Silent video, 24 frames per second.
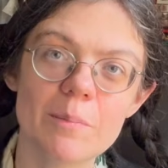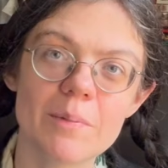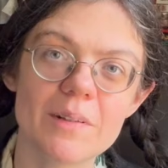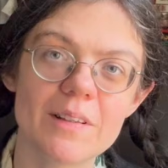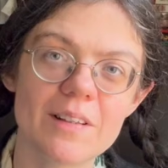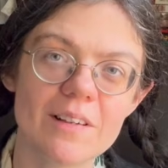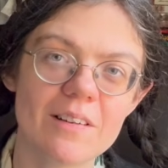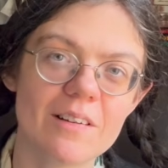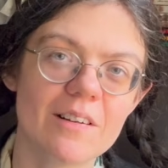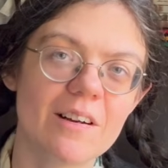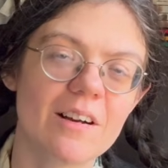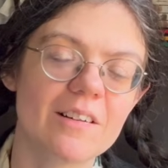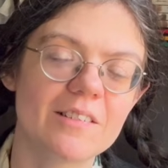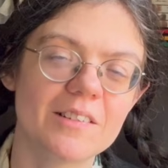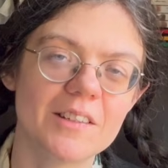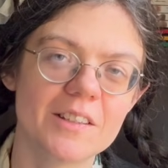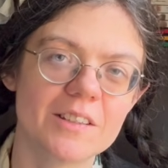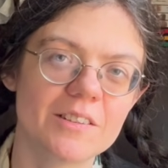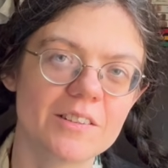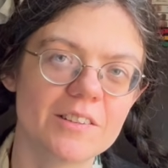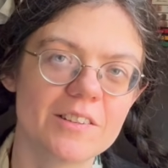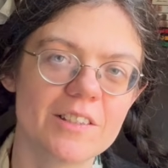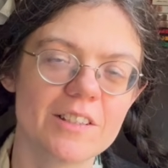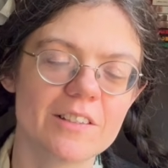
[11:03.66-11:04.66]
but they're a
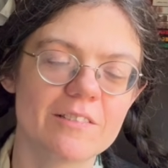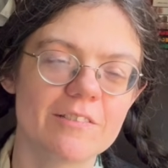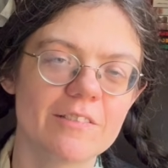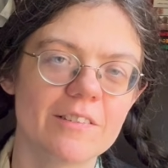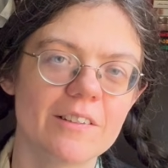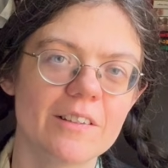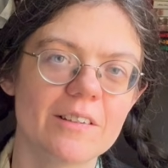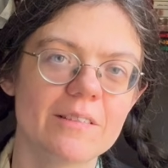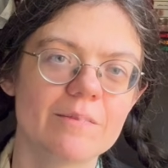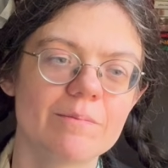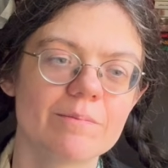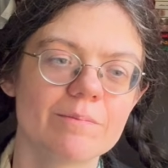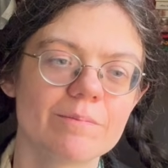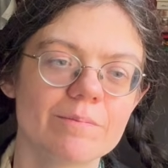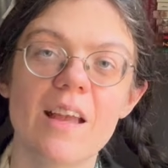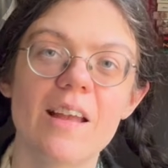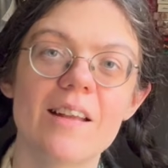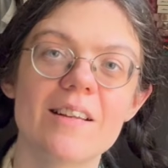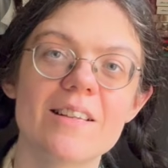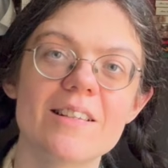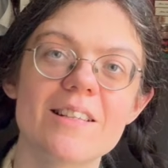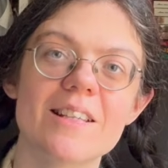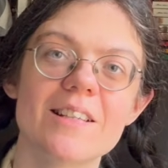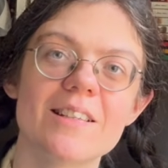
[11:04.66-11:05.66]
little different.
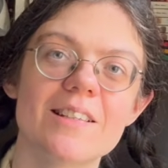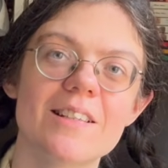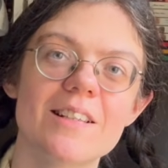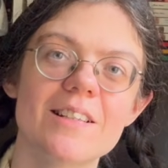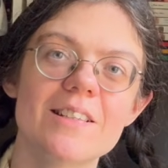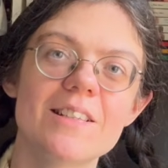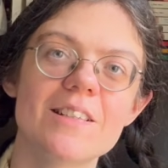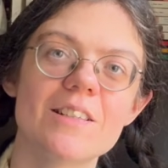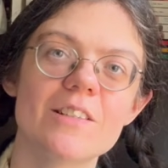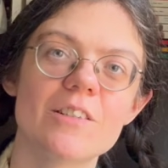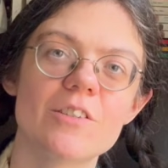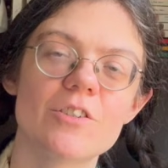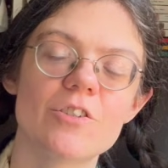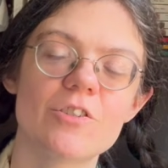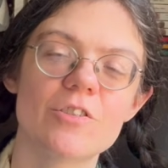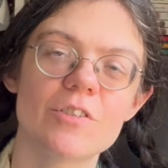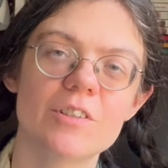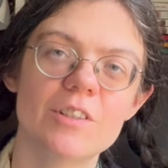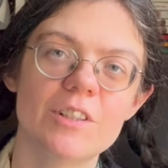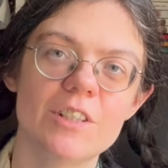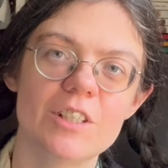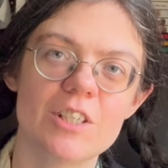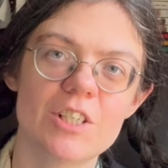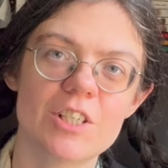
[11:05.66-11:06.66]
And since this is a
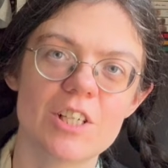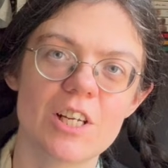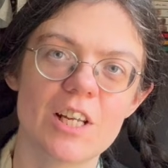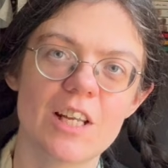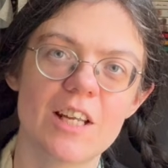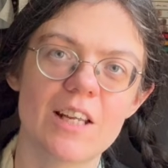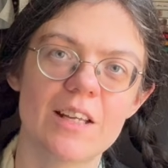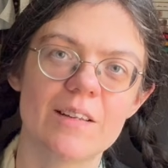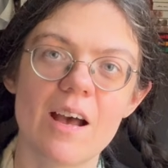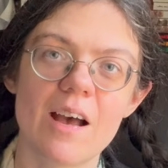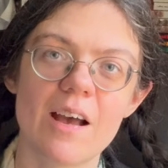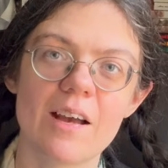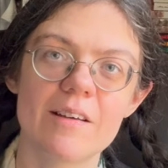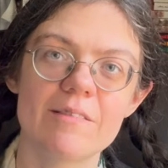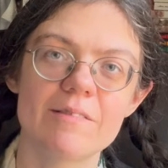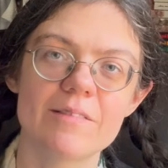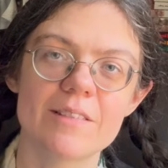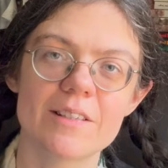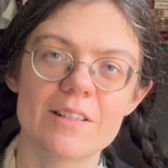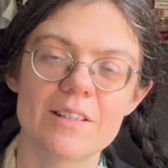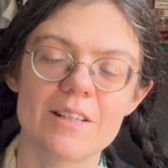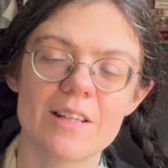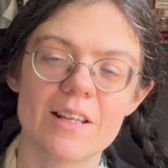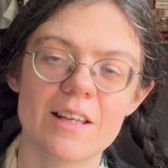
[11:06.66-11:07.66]
trilogy, I
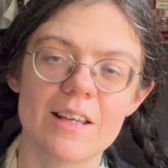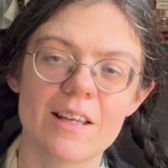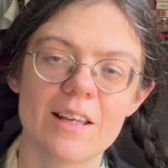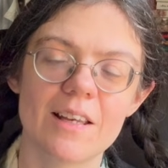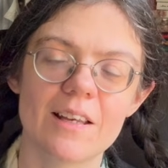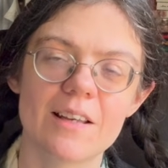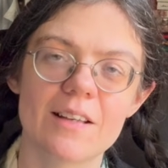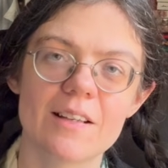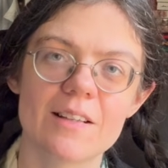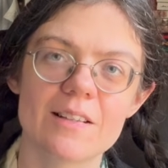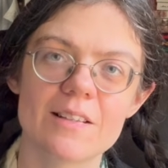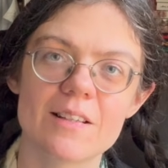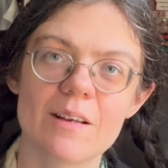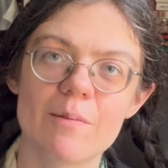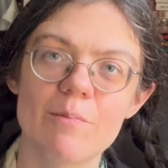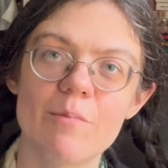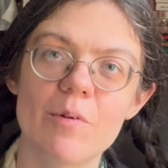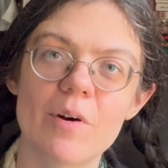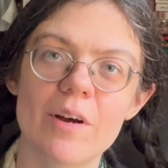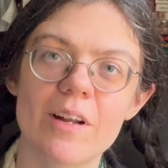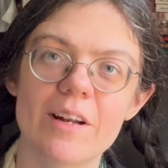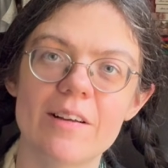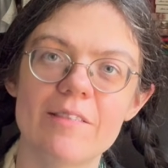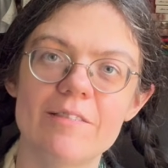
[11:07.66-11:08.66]
was thinking
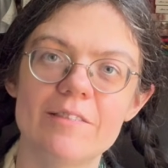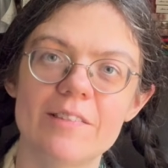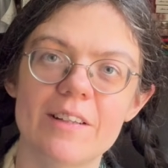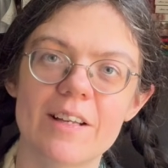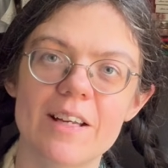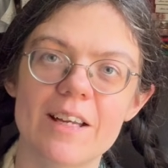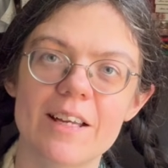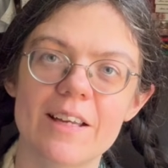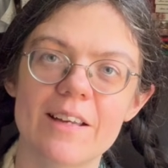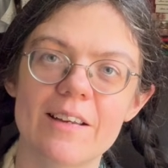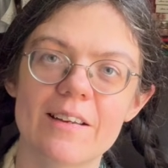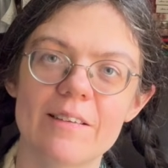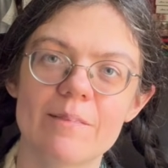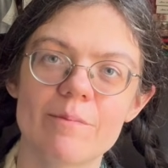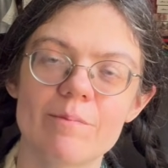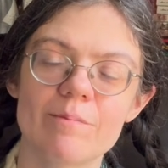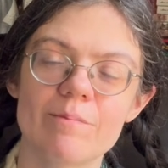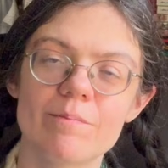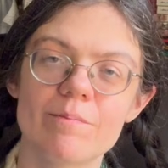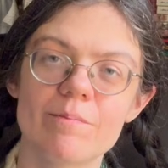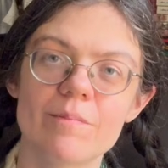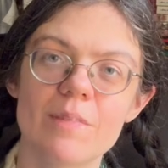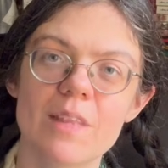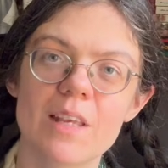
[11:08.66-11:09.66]
somewhat of like
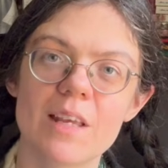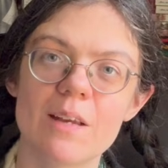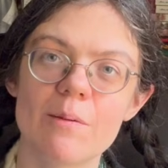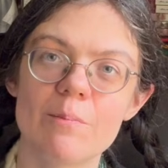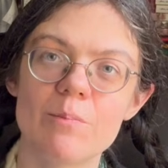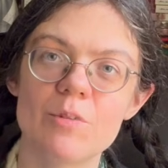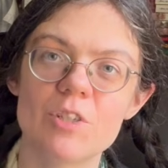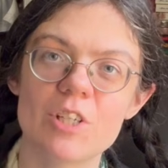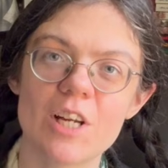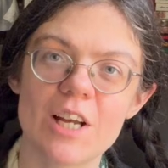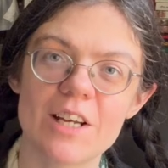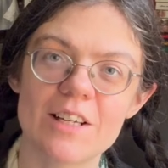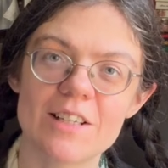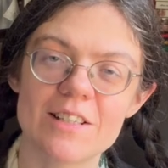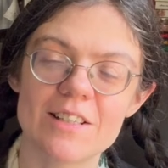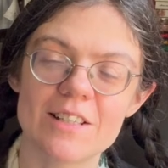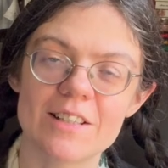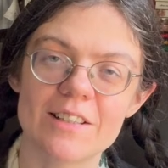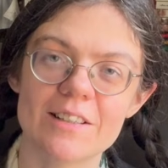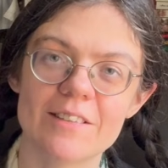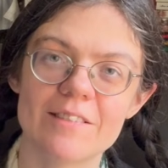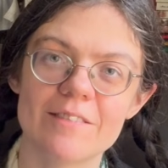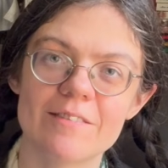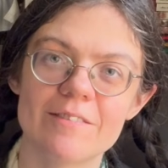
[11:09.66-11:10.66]
the
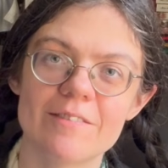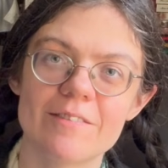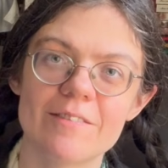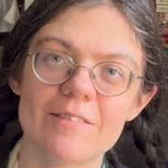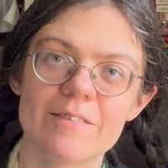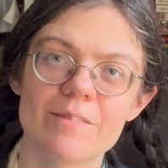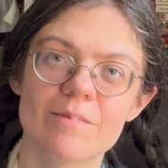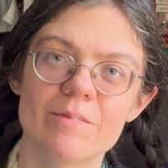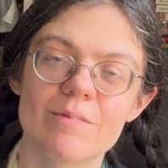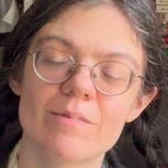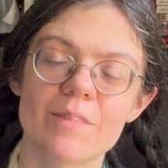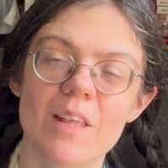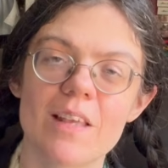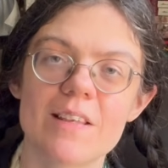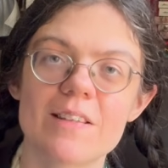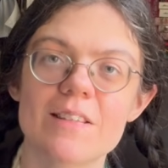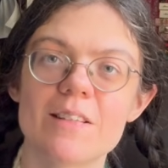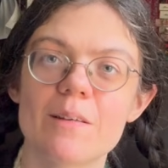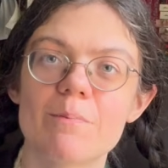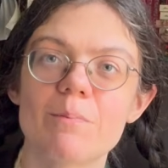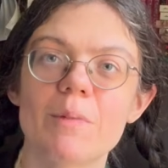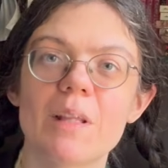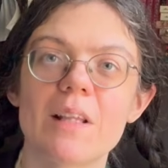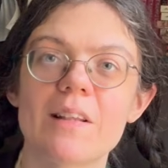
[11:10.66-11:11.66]
objective is
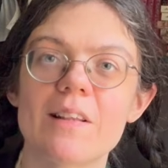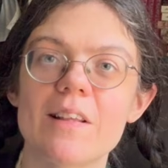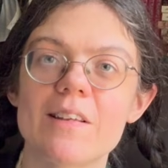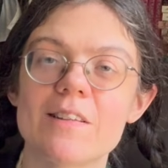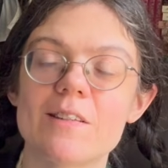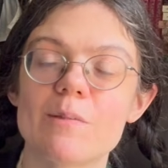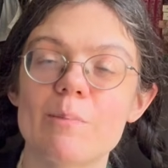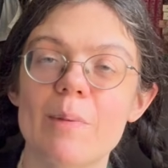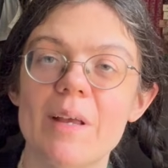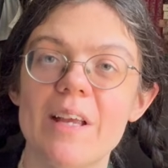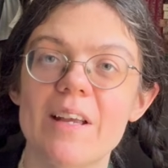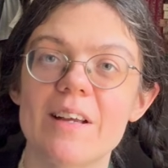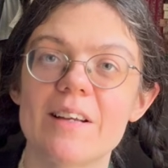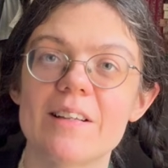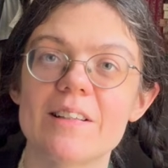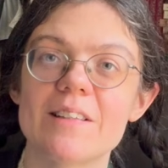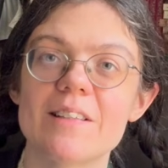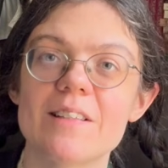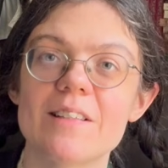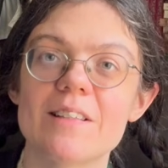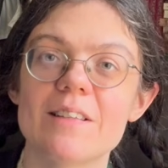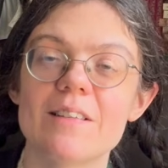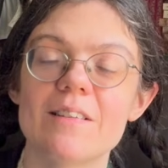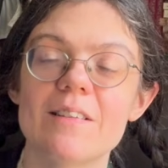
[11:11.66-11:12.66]
something that
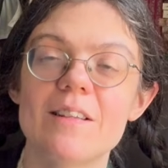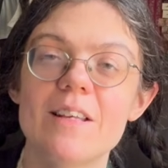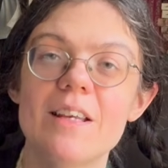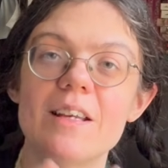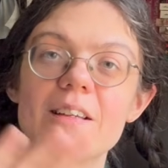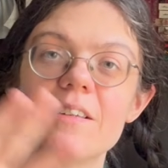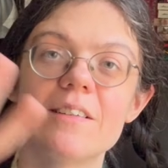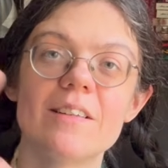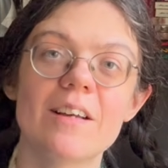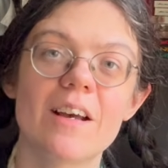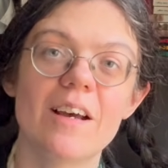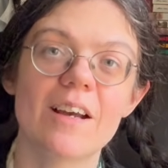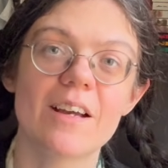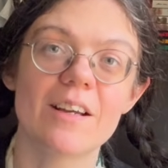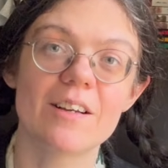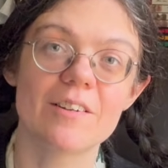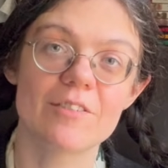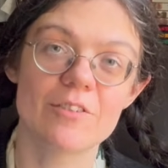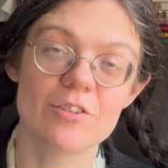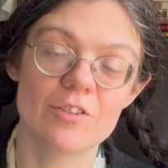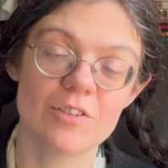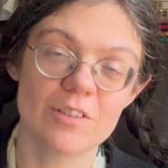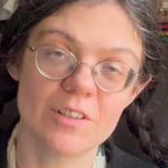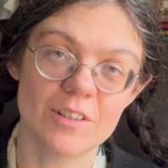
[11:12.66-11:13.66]
spans the
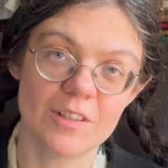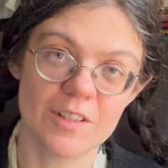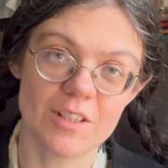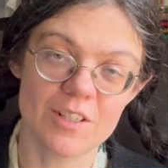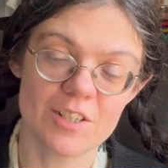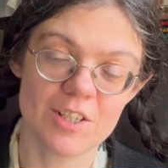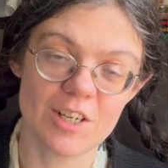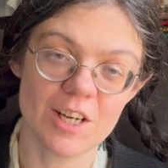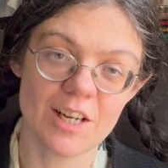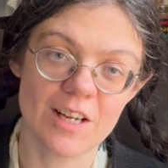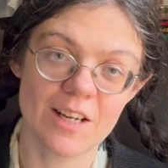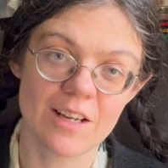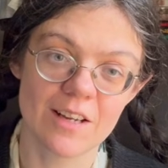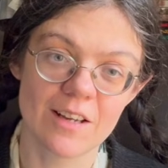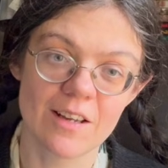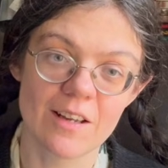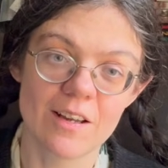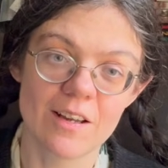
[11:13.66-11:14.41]
entire trilogy,